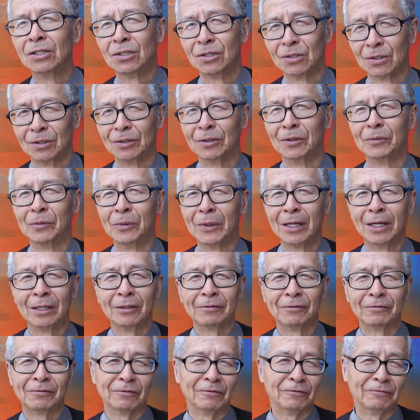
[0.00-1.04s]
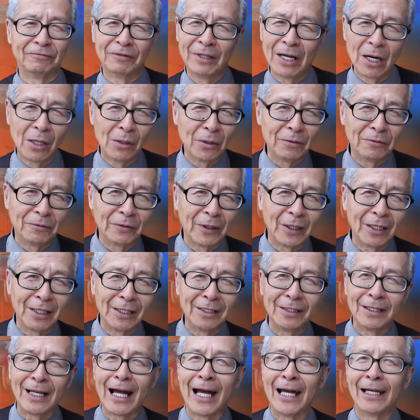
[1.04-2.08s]
So we very, very
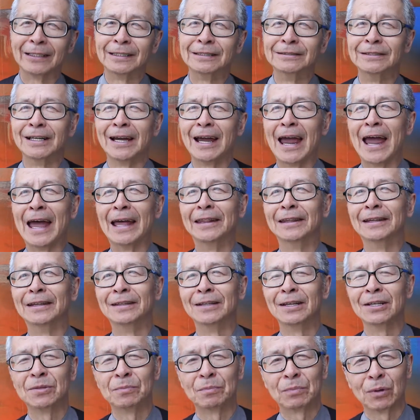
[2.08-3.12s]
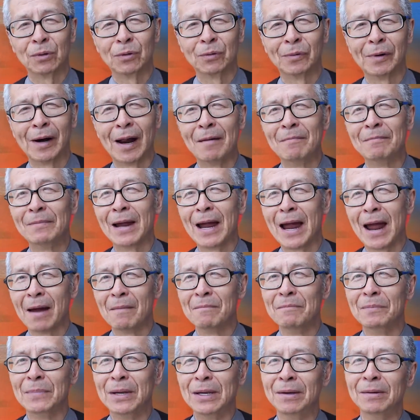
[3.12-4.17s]
like, and this program
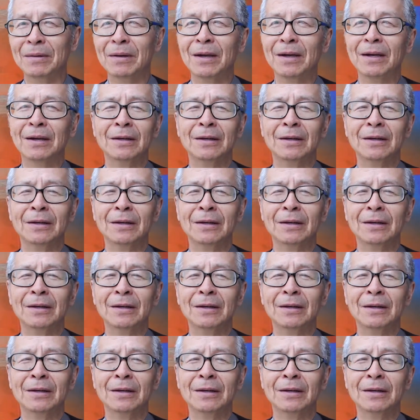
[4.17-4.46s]
helped me,